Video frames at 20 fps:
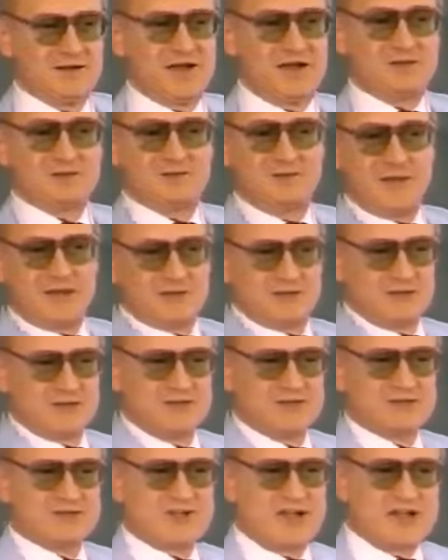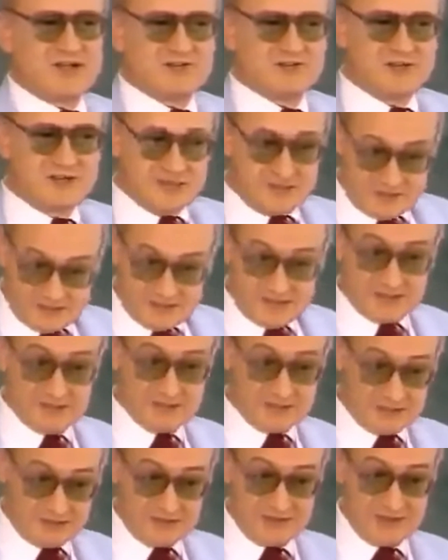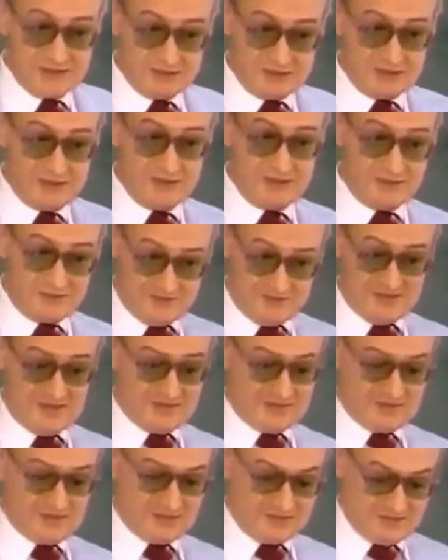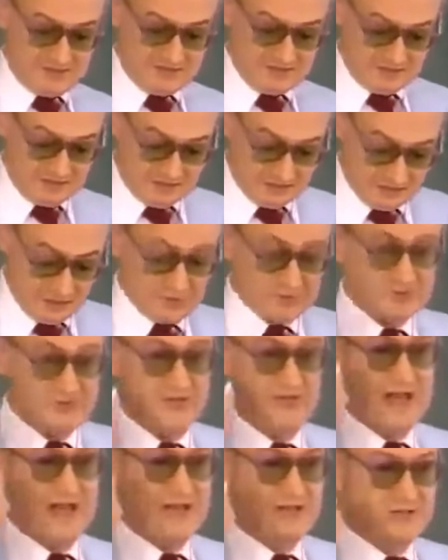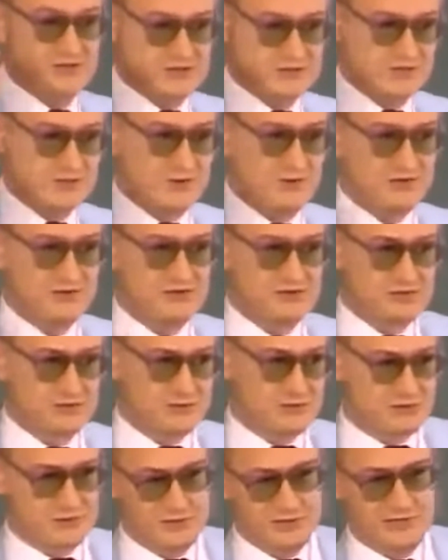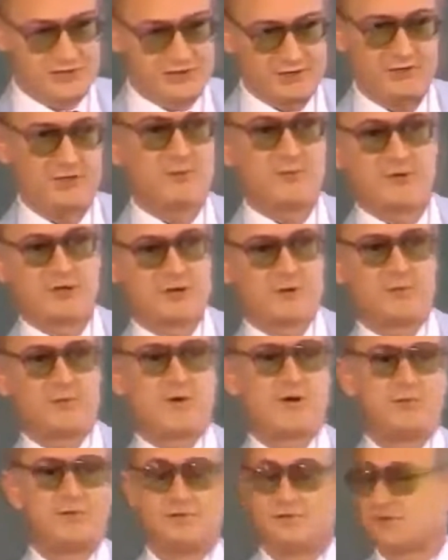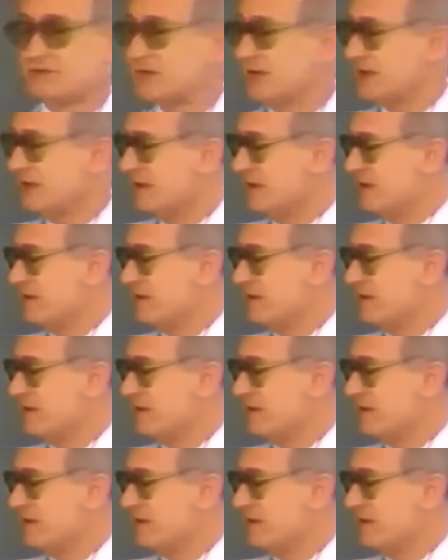He comes back to his country and he thinks that he knows the answer to all the social, economical problems.